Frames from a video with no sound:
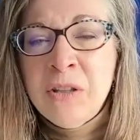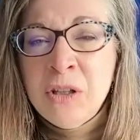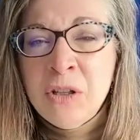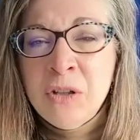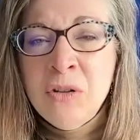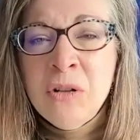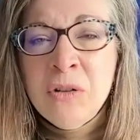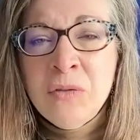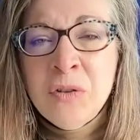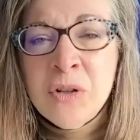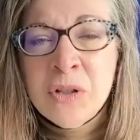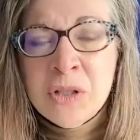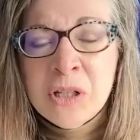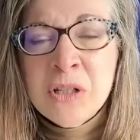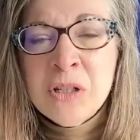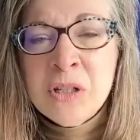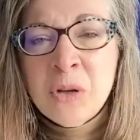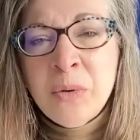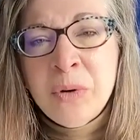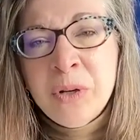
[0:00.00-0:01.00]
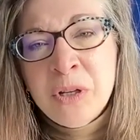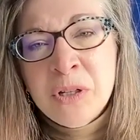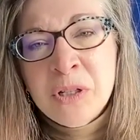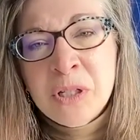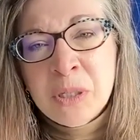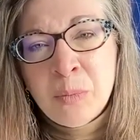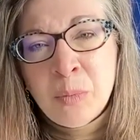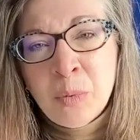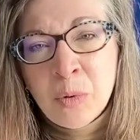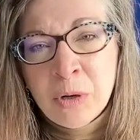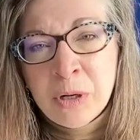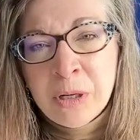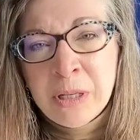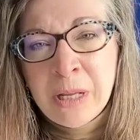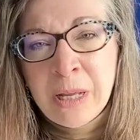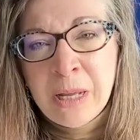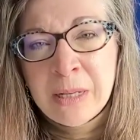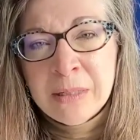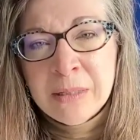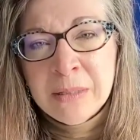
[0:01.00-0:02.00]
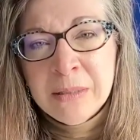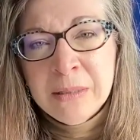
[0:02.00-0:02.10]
the universe is going to support that.